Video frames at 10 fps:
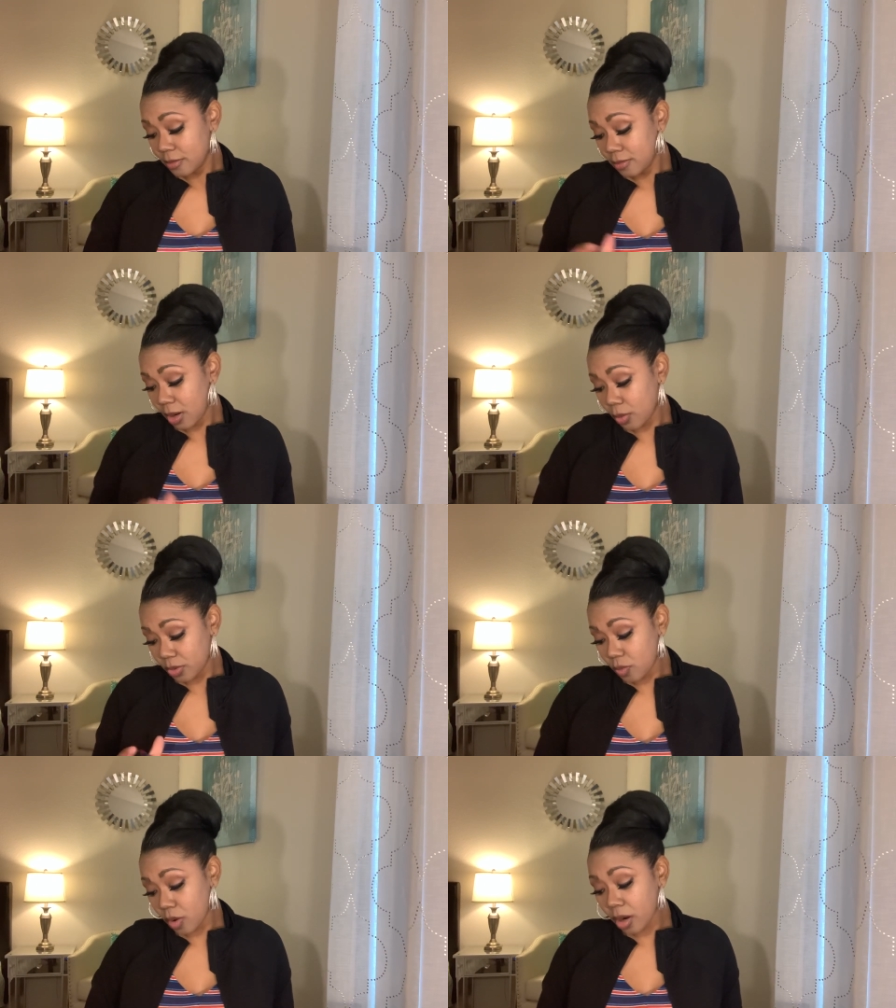Now
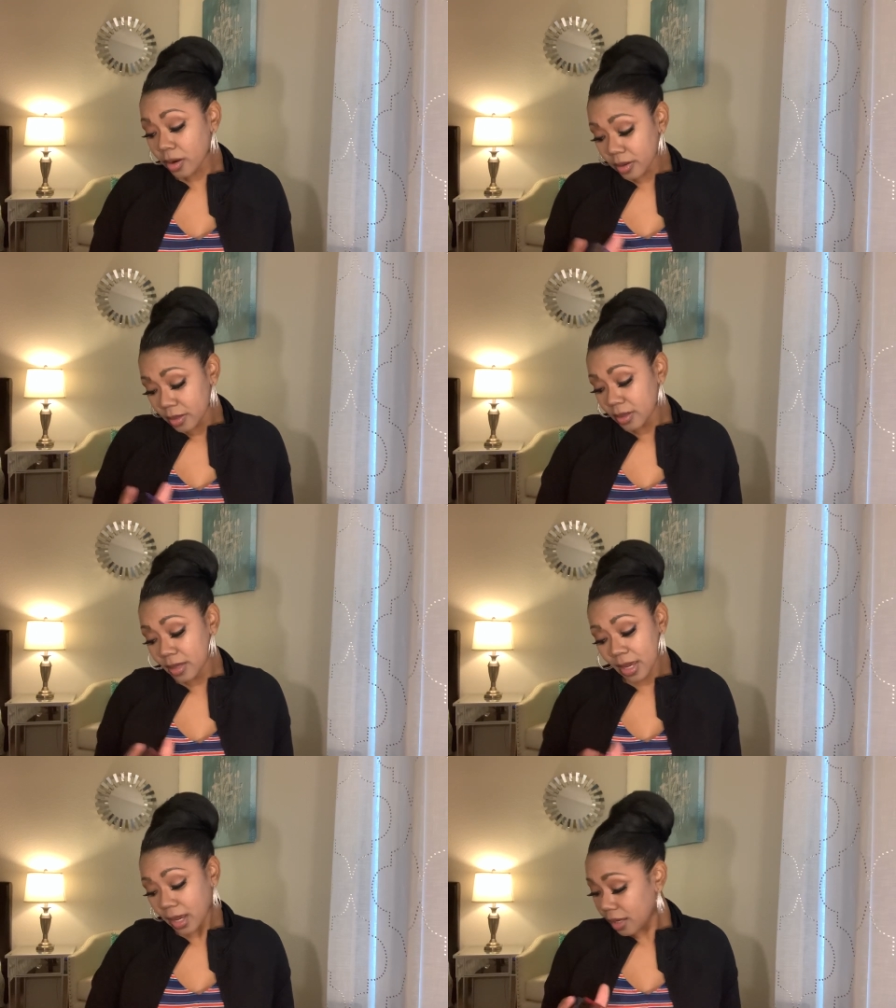with work,
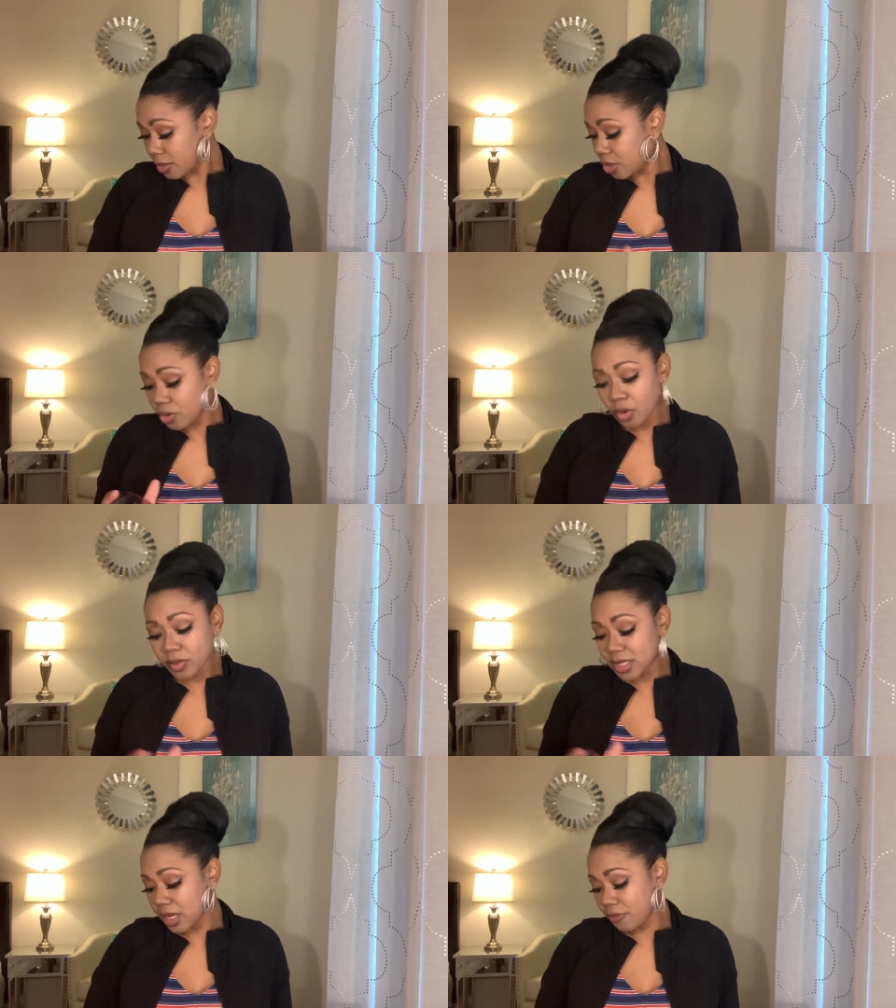yeah, you don't
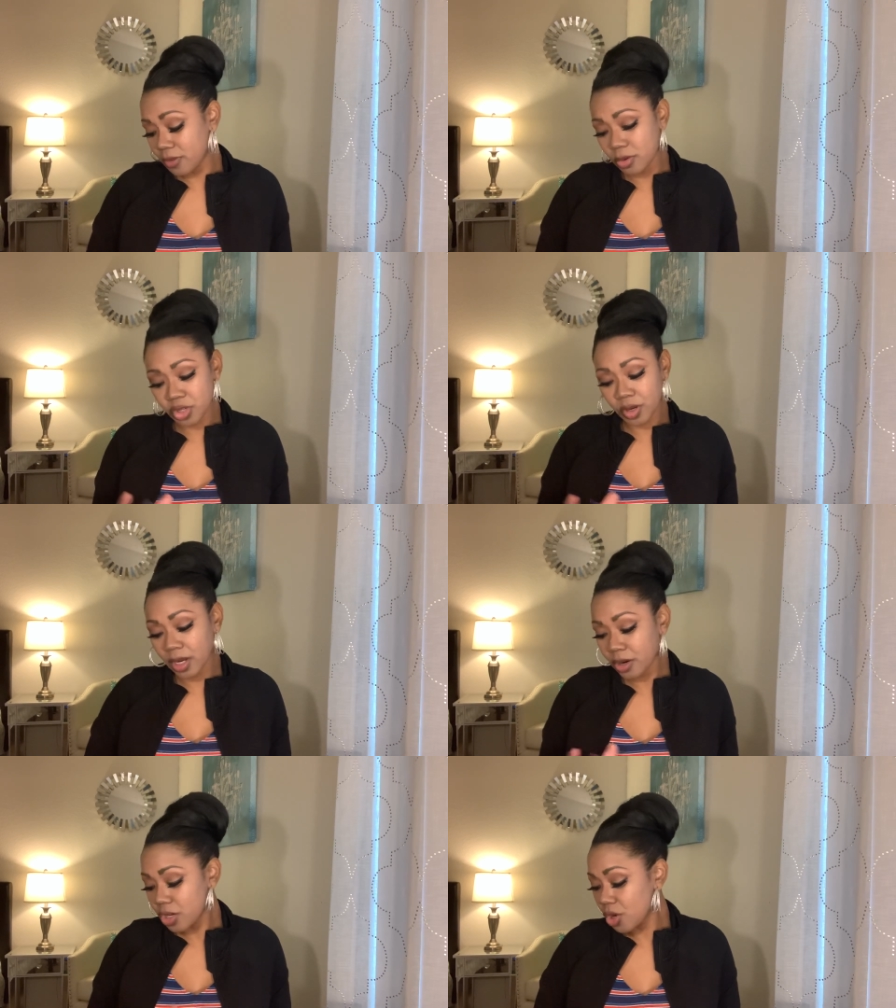see a future
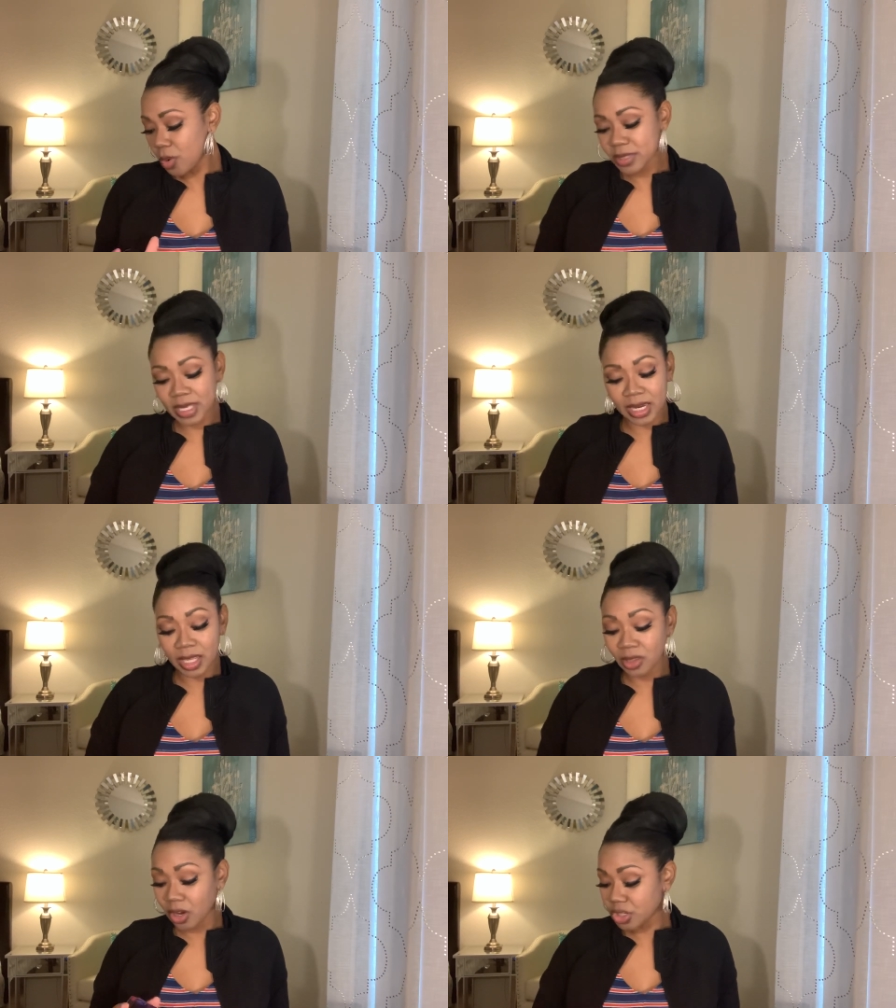here. You don't see any
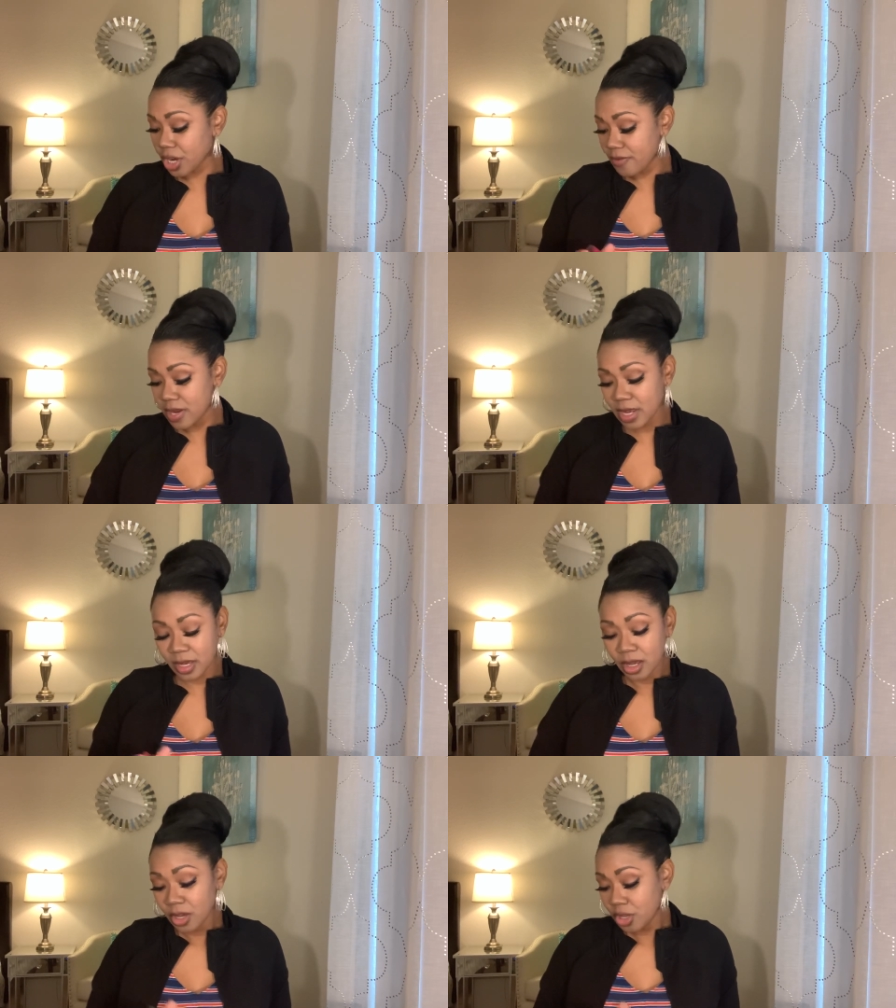
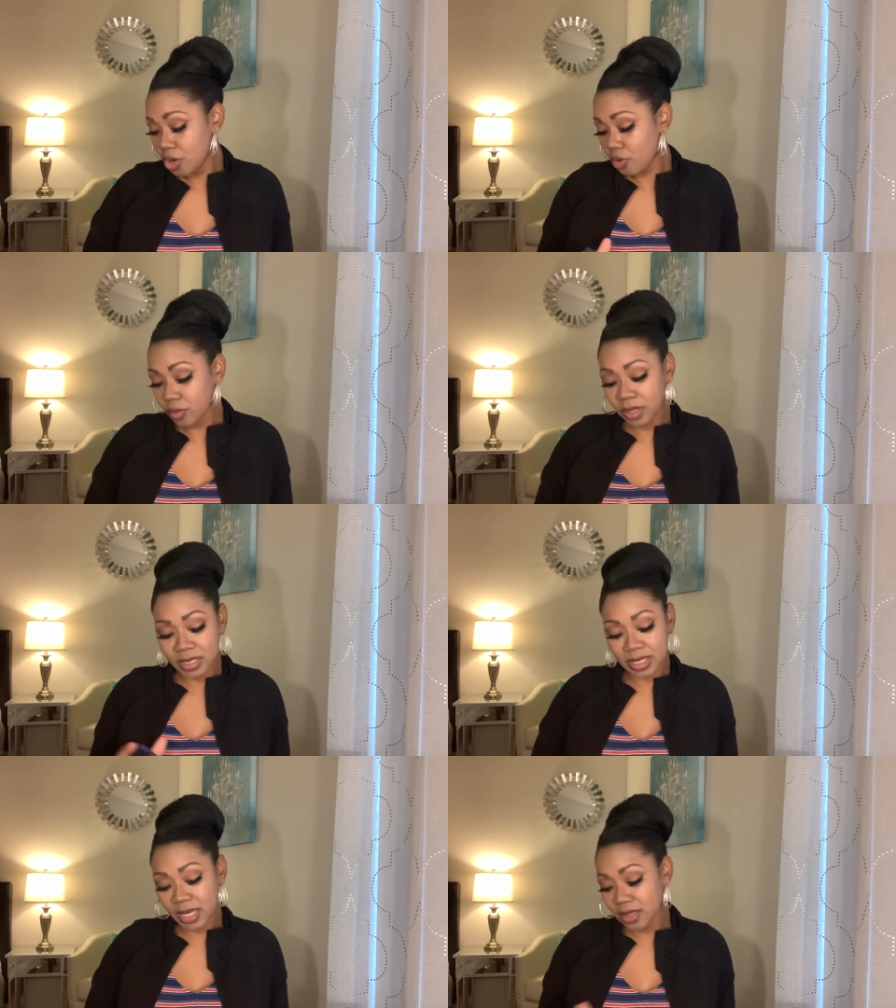longevity. You don't really
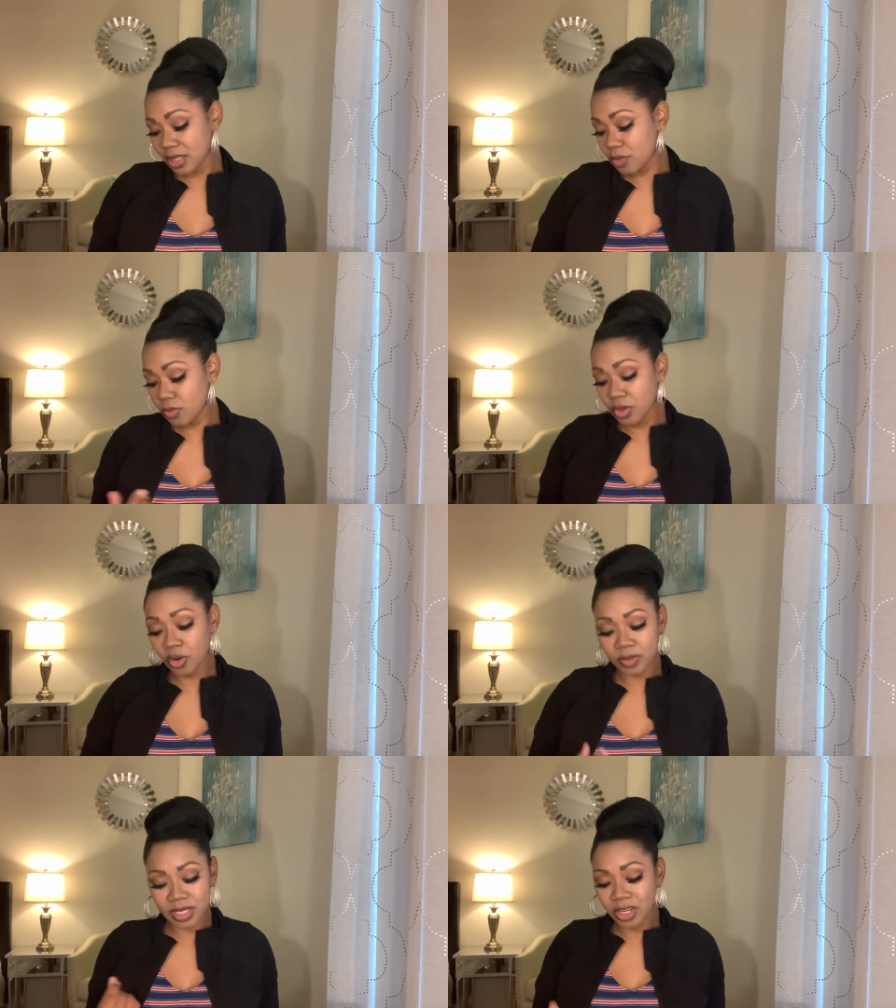see this. You
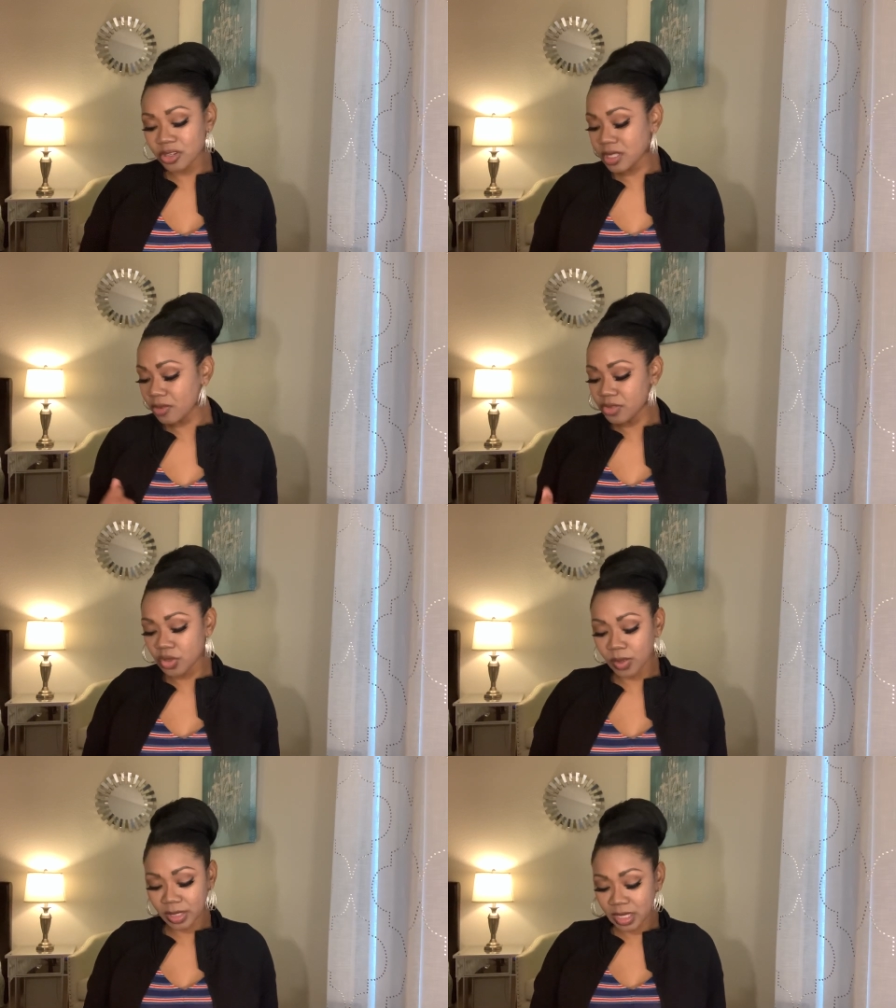don't see yourself
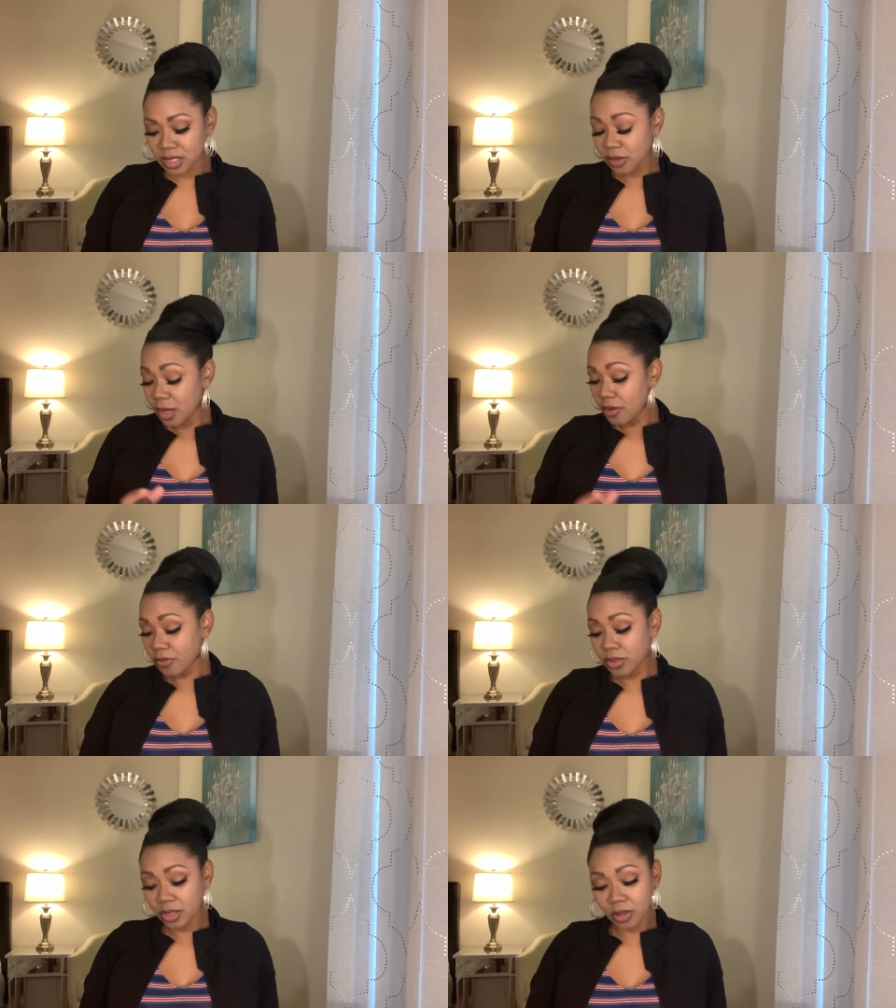doing this for
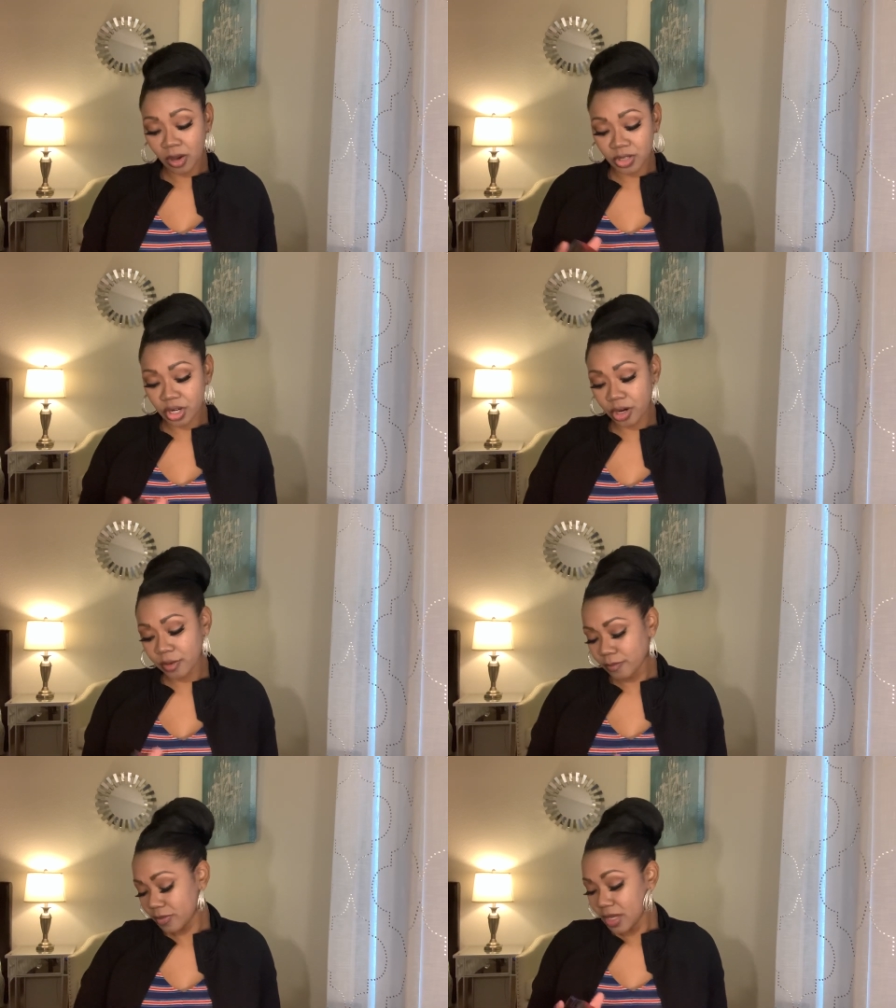the long term.